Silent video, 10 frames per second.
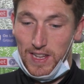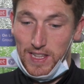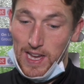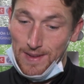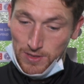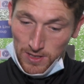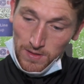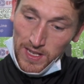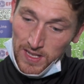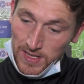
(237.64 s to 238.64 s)
Yeah,
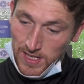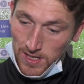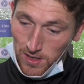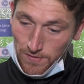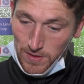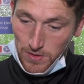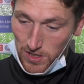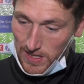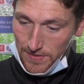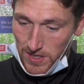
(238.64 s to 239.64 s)
absolutely. Hopefully we
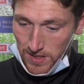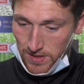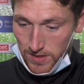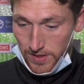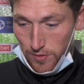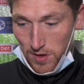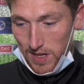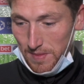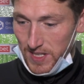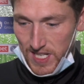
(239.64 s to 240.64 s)
don't have another one of
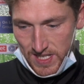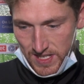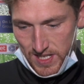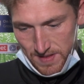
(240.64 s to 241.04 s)
them days.